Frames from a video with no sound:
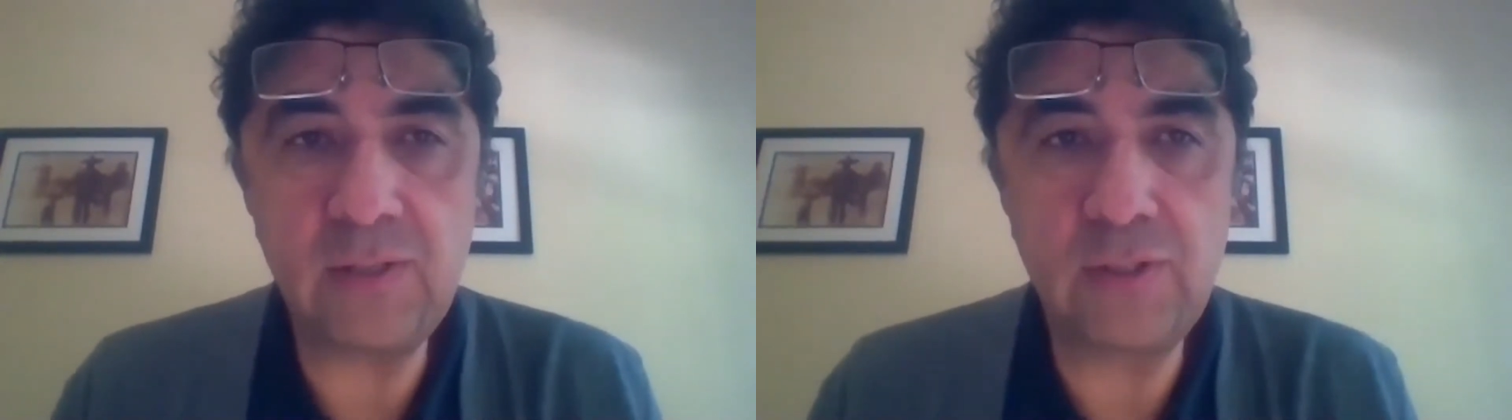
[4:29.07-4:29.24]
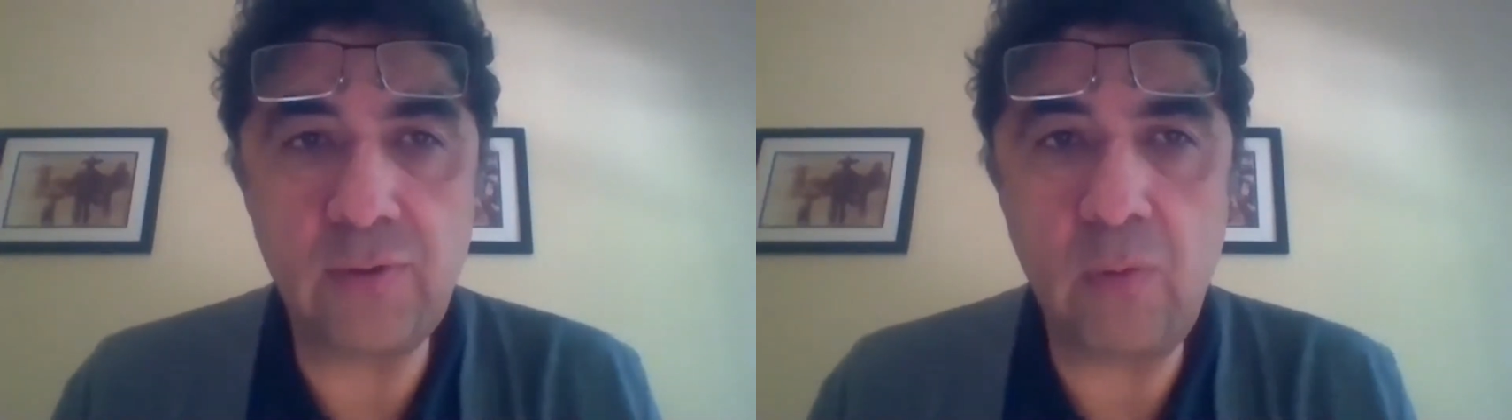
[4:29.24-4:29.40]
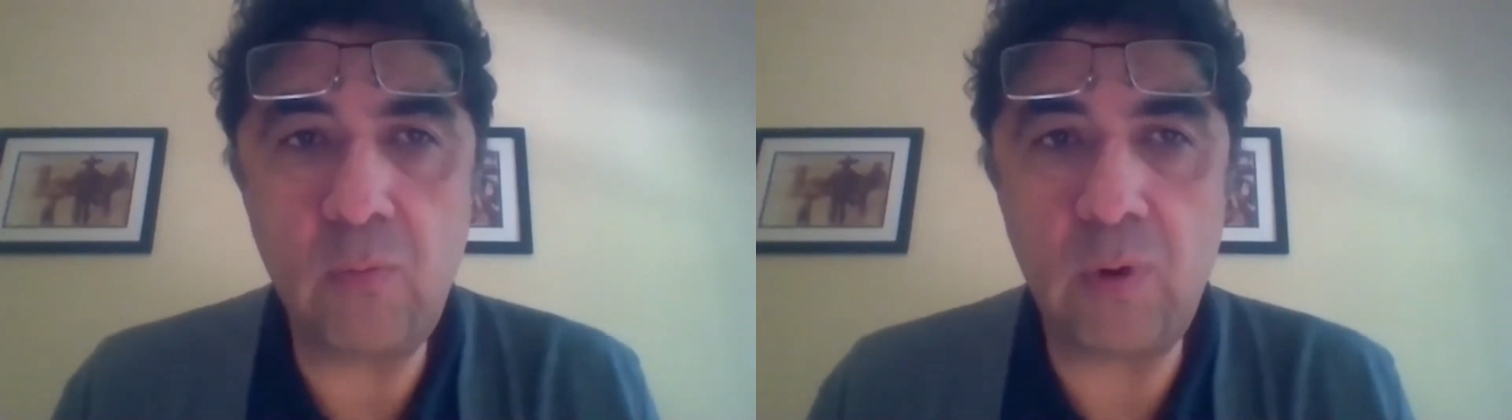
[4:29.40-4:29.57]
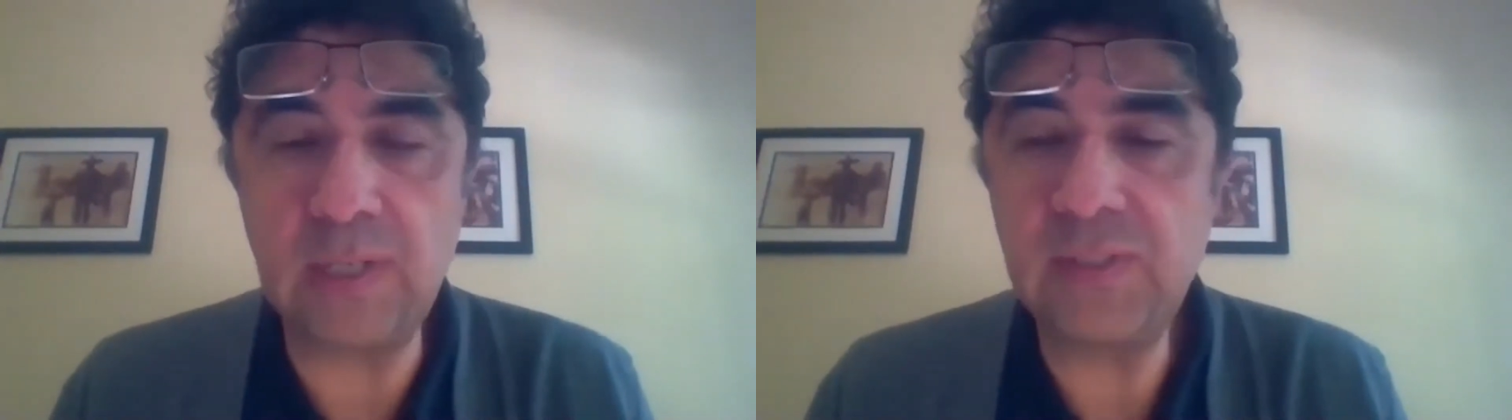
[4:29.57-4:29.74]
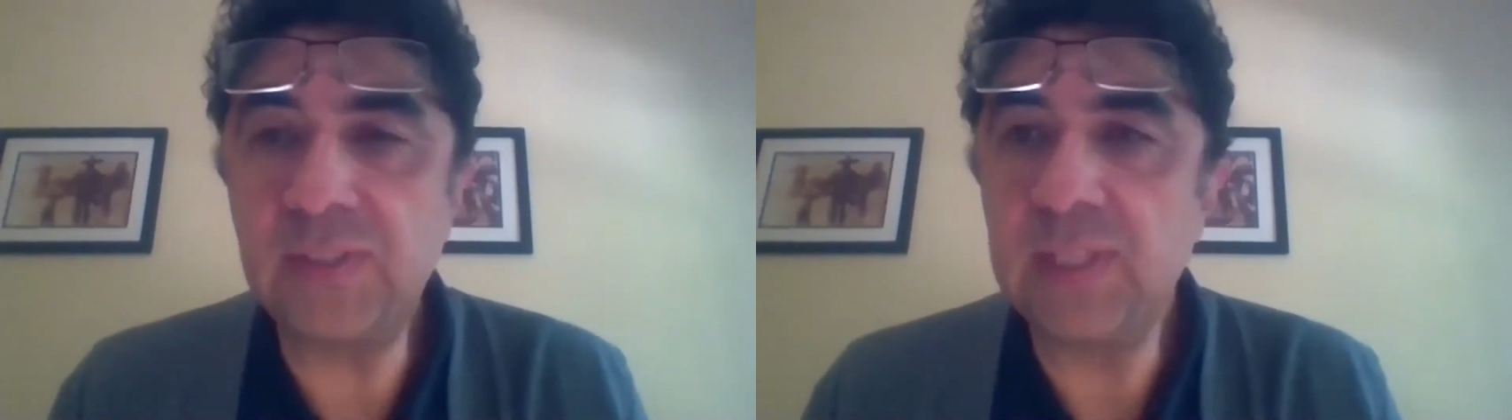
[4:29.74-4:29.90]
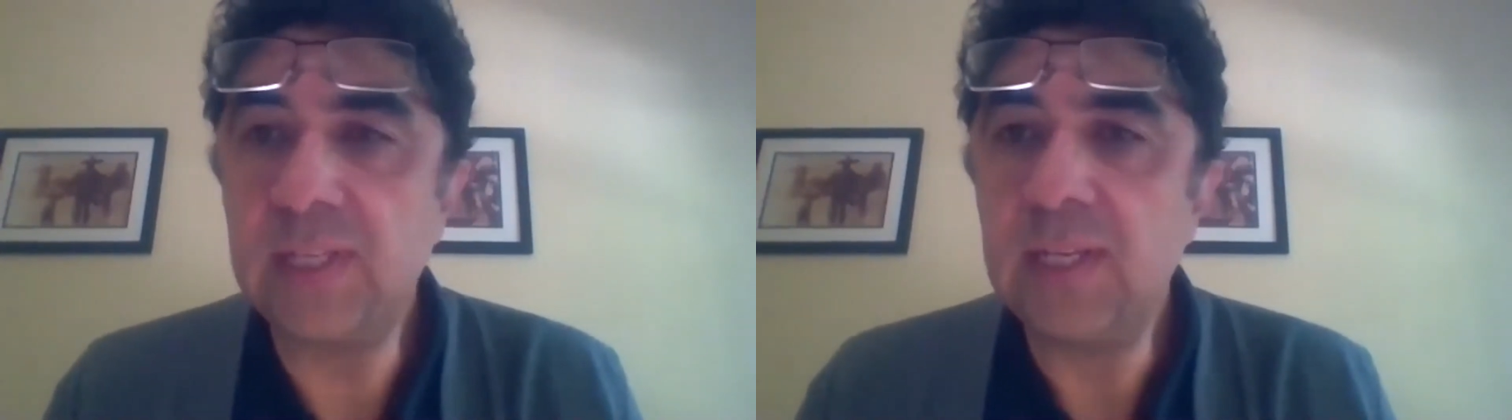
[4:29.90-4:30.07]
Mexico's
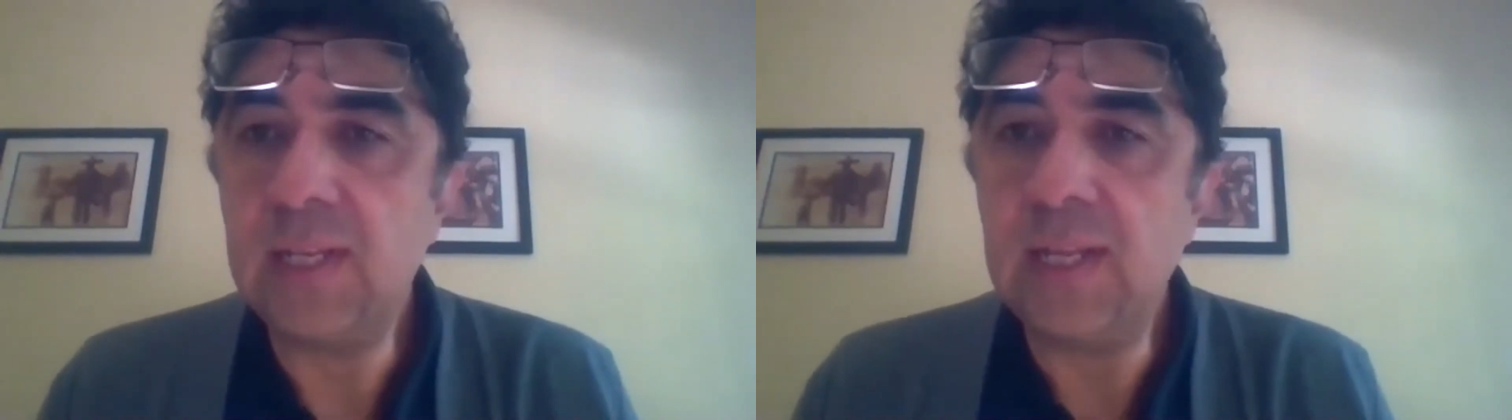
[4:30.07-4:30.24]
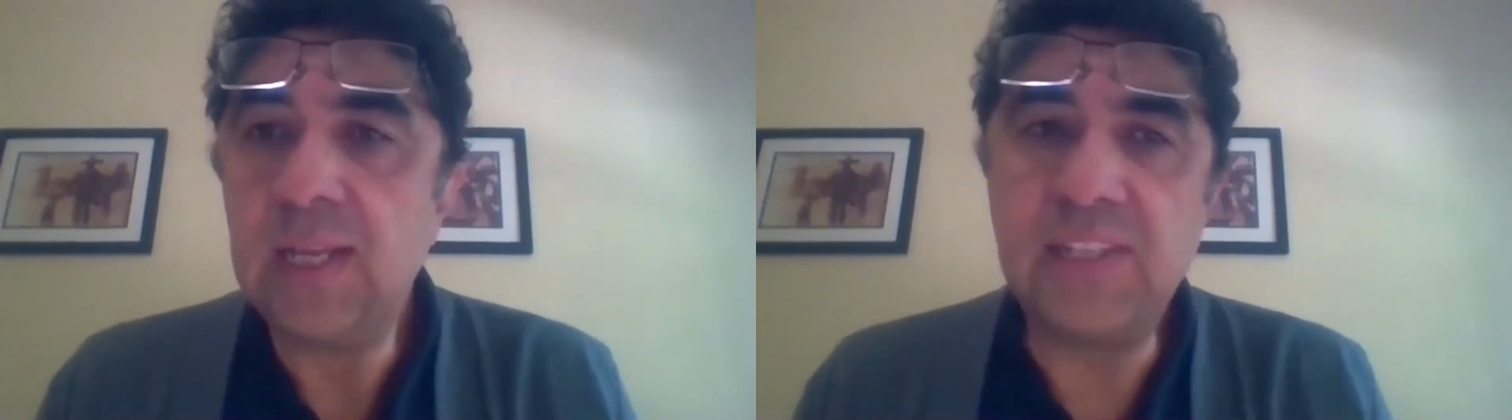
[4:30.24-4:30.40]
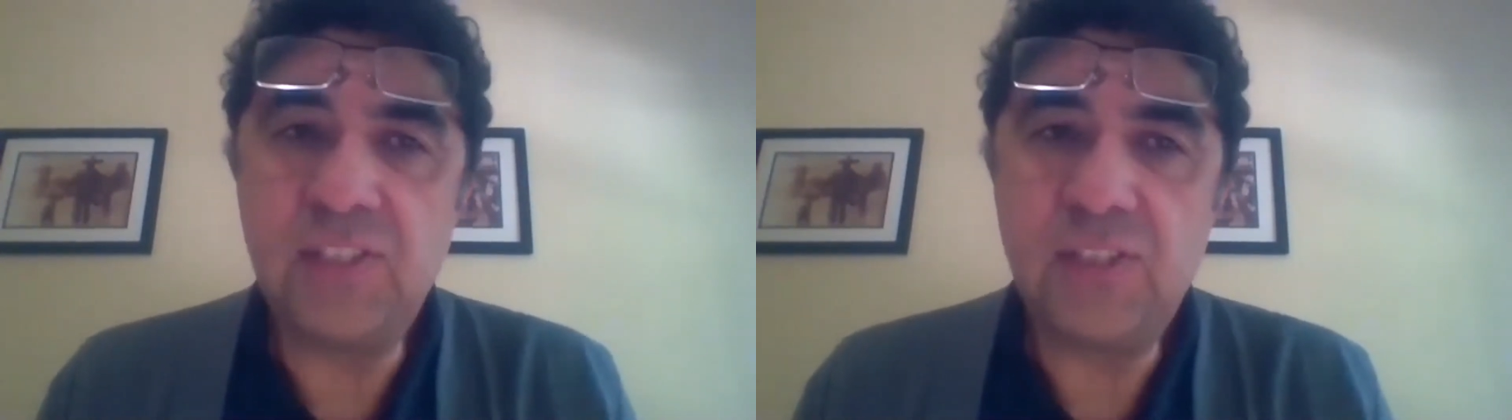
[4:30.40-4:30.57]
drug wars,